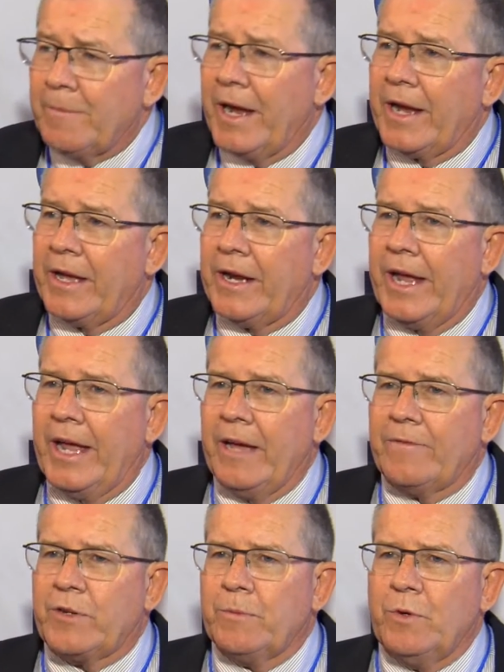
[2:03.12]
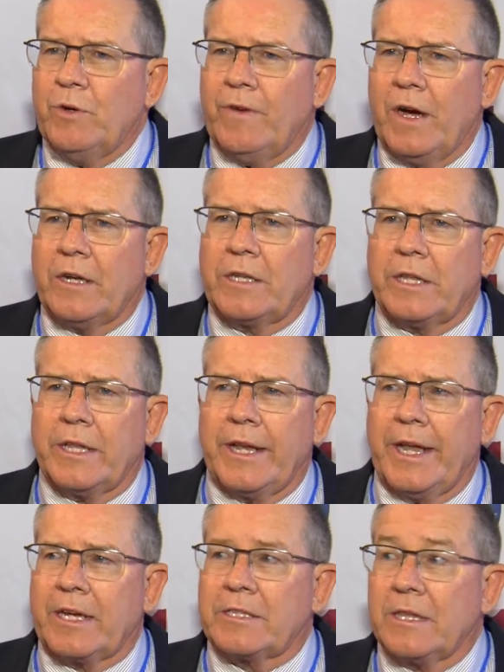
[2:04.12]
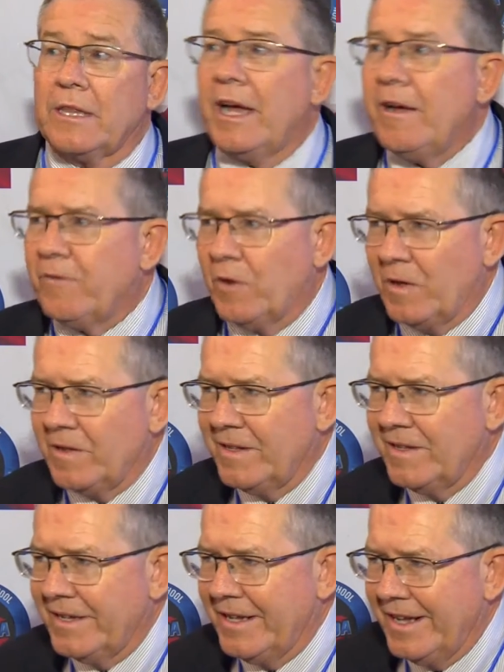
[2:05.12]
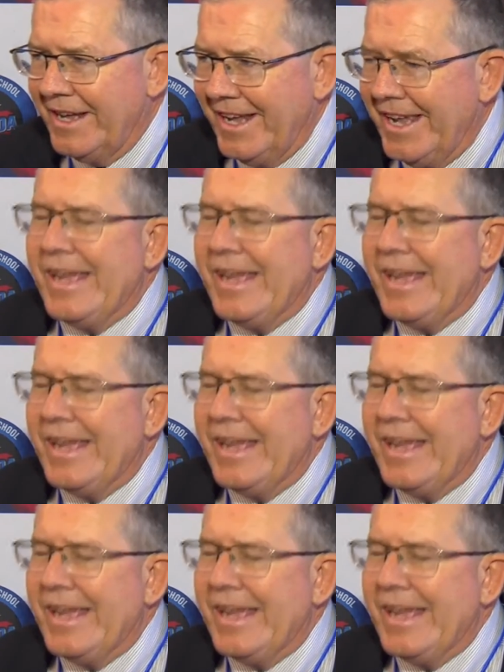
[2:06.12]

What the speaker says: am I going to have to move on to the next level. Right.